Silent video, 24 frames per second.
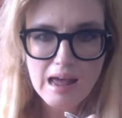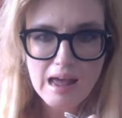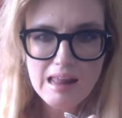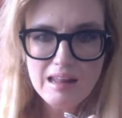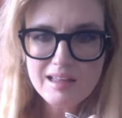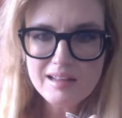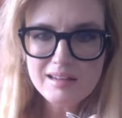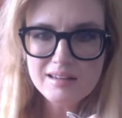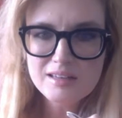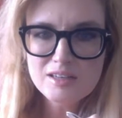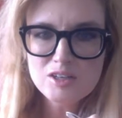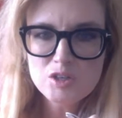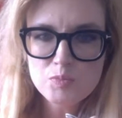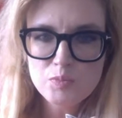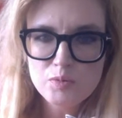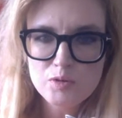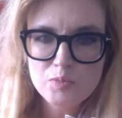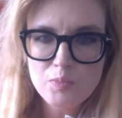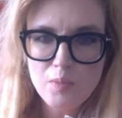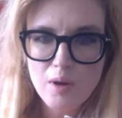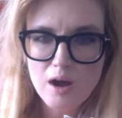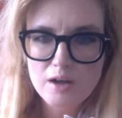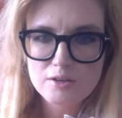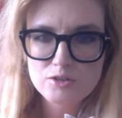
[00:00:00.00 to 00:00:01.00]
I like
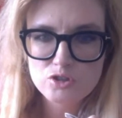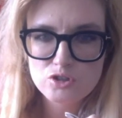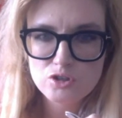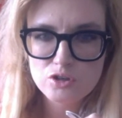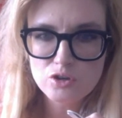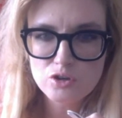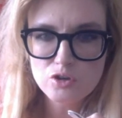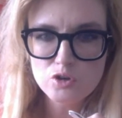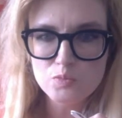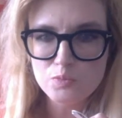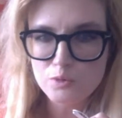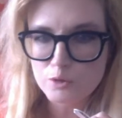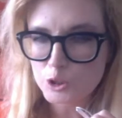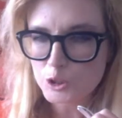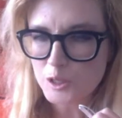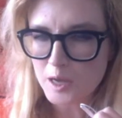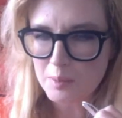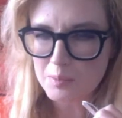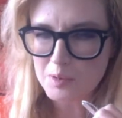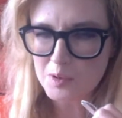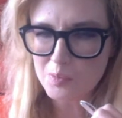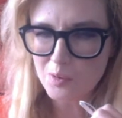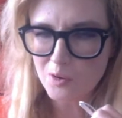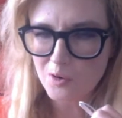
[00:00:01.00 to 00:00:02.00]
Elisabeth Moss too,
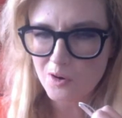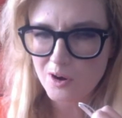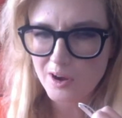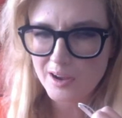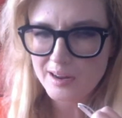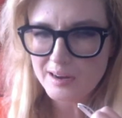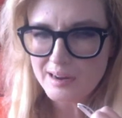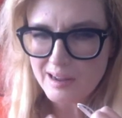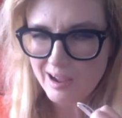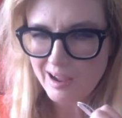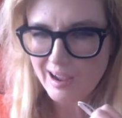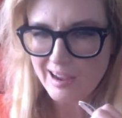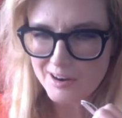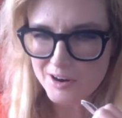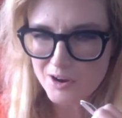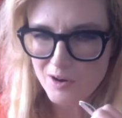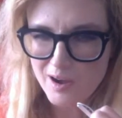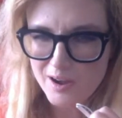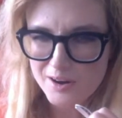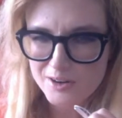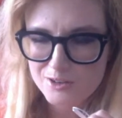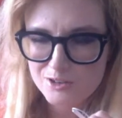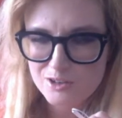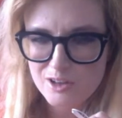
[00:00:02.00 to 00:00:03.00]
Buscemi boy, and I know
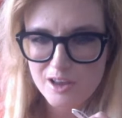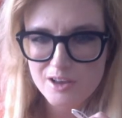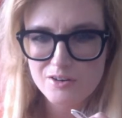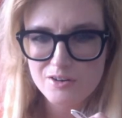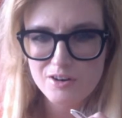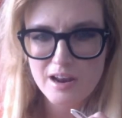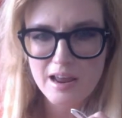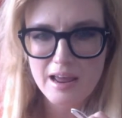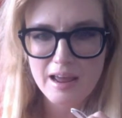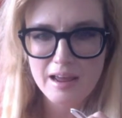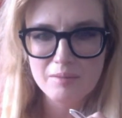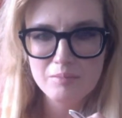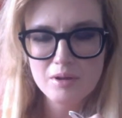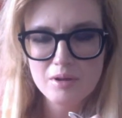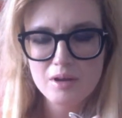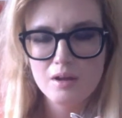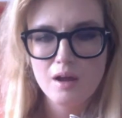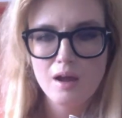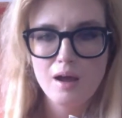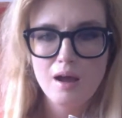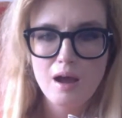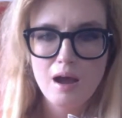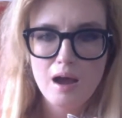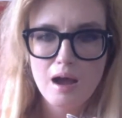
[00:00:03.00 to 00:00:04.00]
how to say your name.
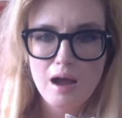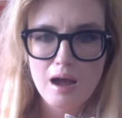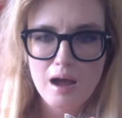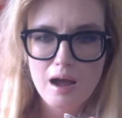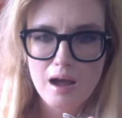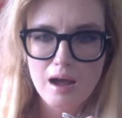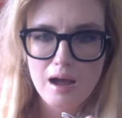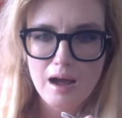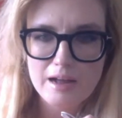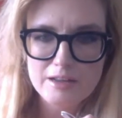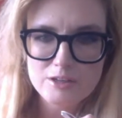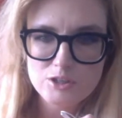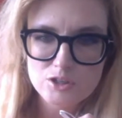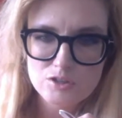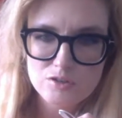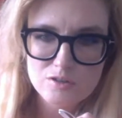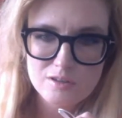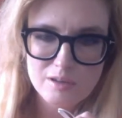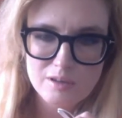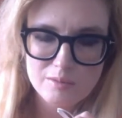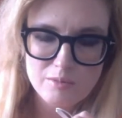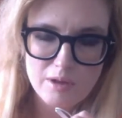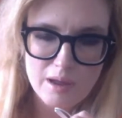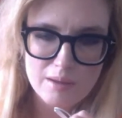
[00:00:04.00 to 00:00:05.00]
Uh, I
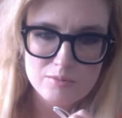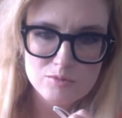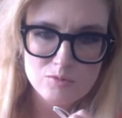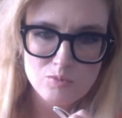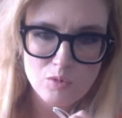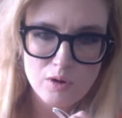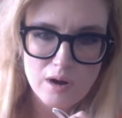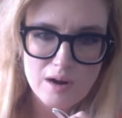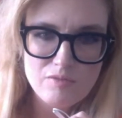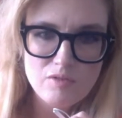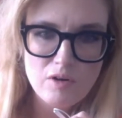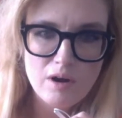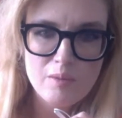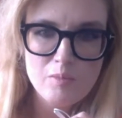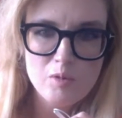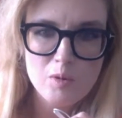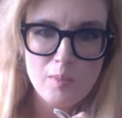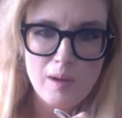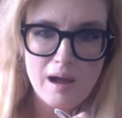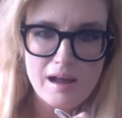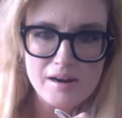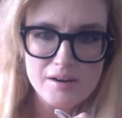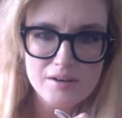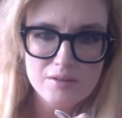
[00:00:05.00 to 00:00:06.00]
just sometimes, whenever I'm
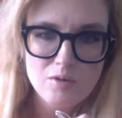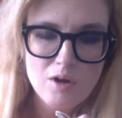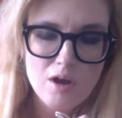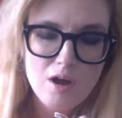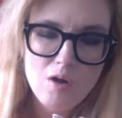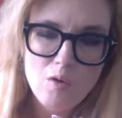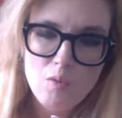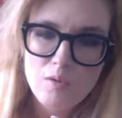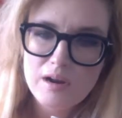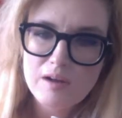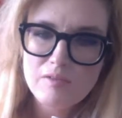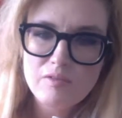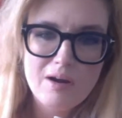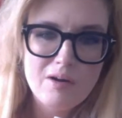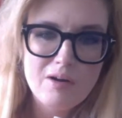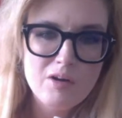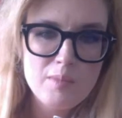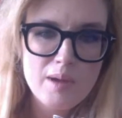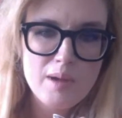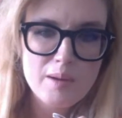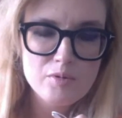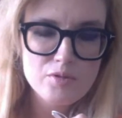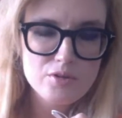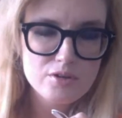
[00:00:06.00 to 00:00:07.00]
reminded, whenever I
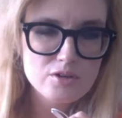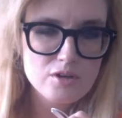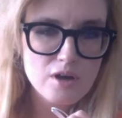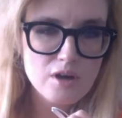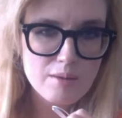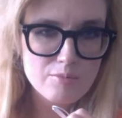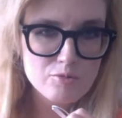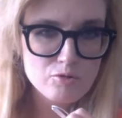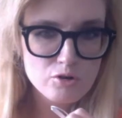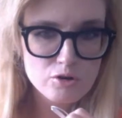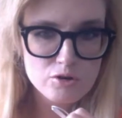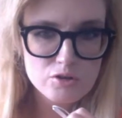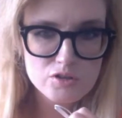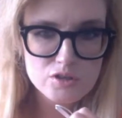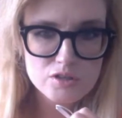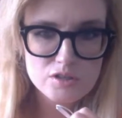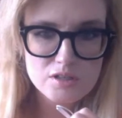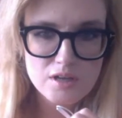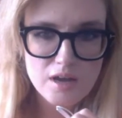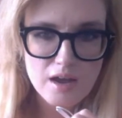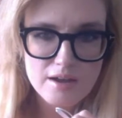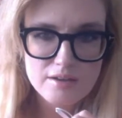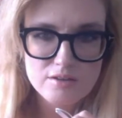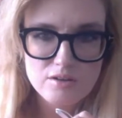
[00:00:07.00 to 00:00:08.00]
remember the Tom Cruise
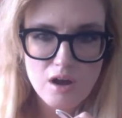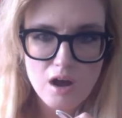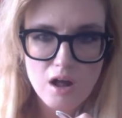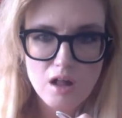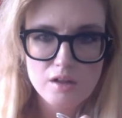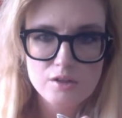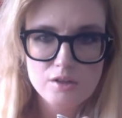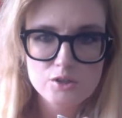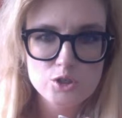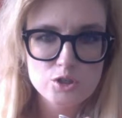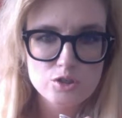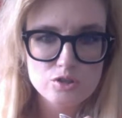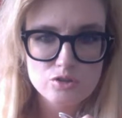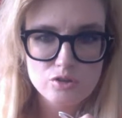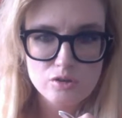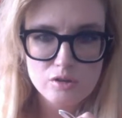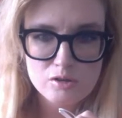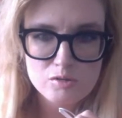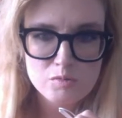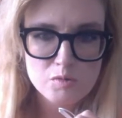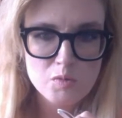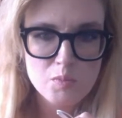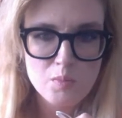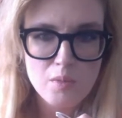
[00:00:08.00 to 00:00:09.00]
is Scientologist or
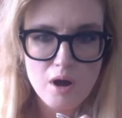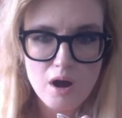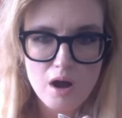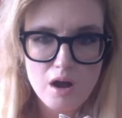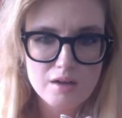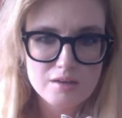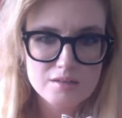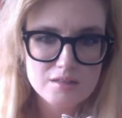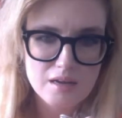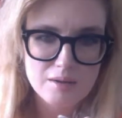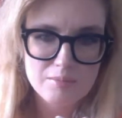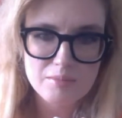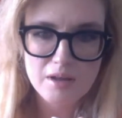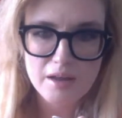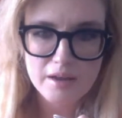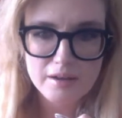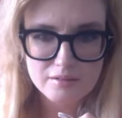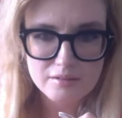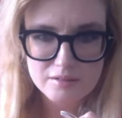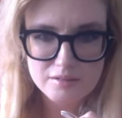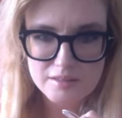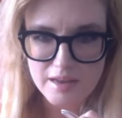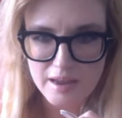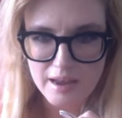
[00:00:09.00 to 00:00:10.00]
Elisabeth Moss, I'm
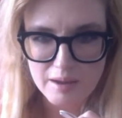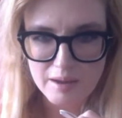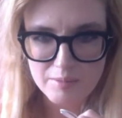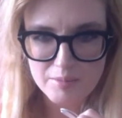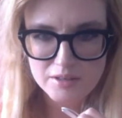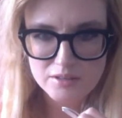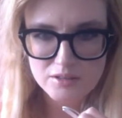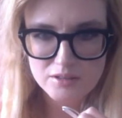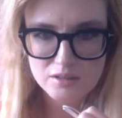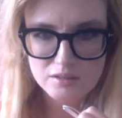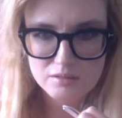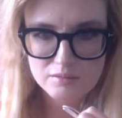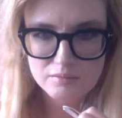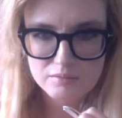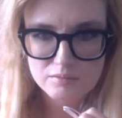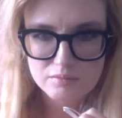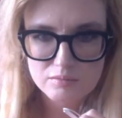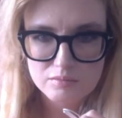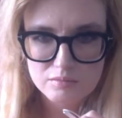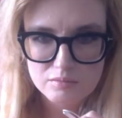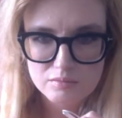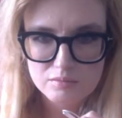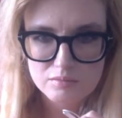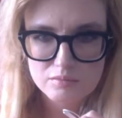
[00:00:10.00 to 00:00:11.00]
like, damn it.
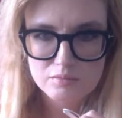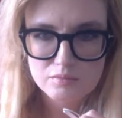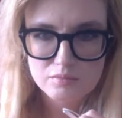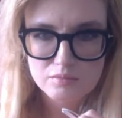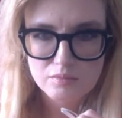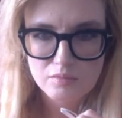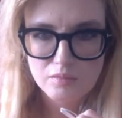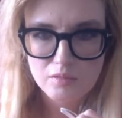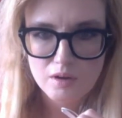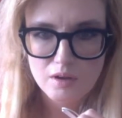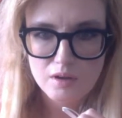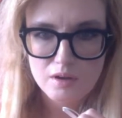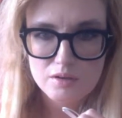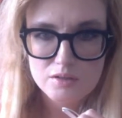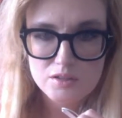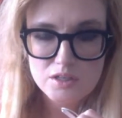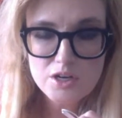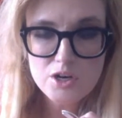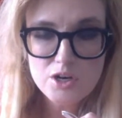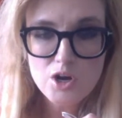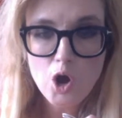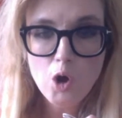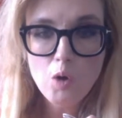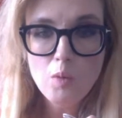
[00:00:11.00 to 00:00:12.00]

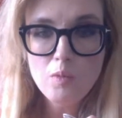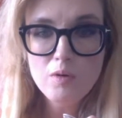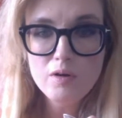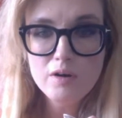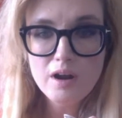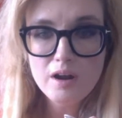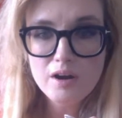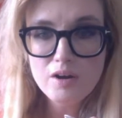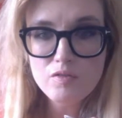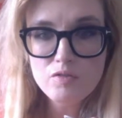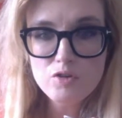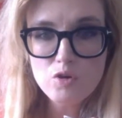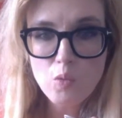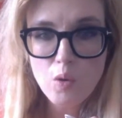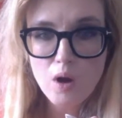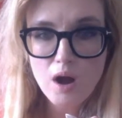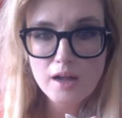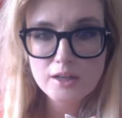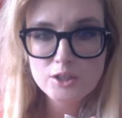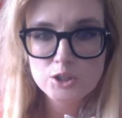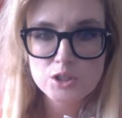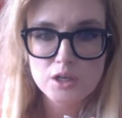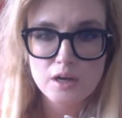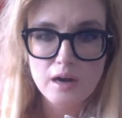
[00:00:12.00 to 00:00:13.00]
See, no one, none of you
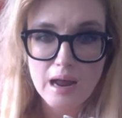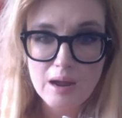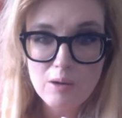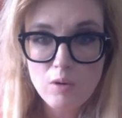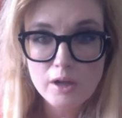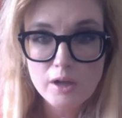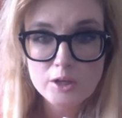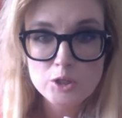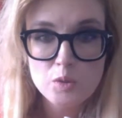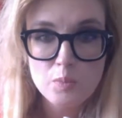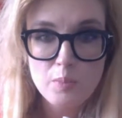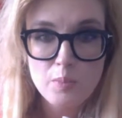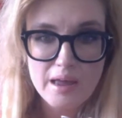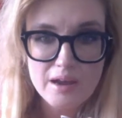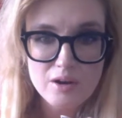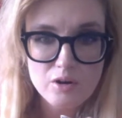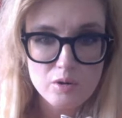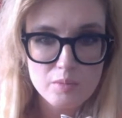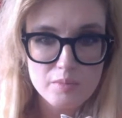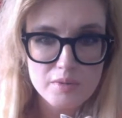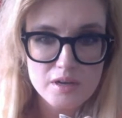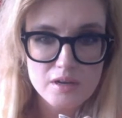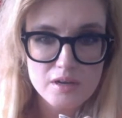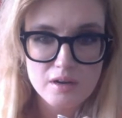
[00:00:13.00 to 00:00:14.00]
watched it. I watched The
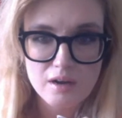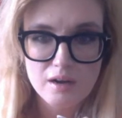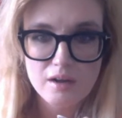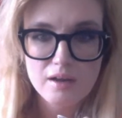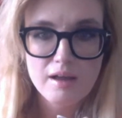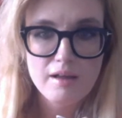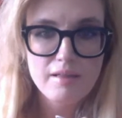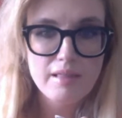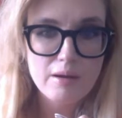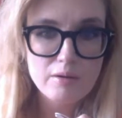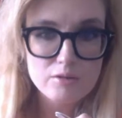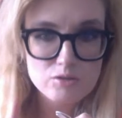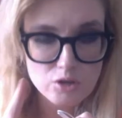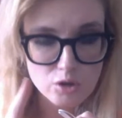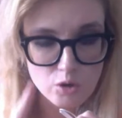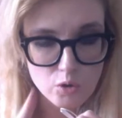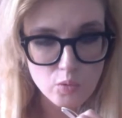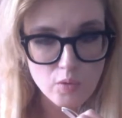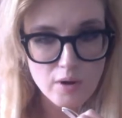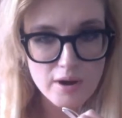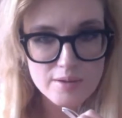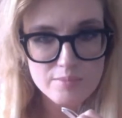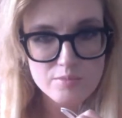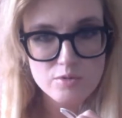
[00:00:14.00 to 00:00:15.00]
Banker, Mika. That was a
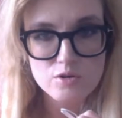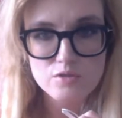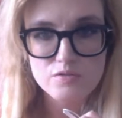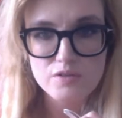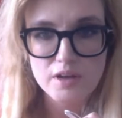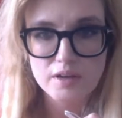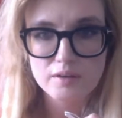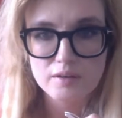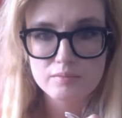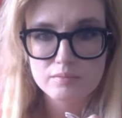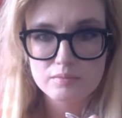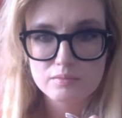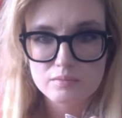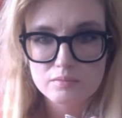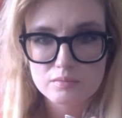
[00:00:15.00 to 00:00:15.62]
great movie.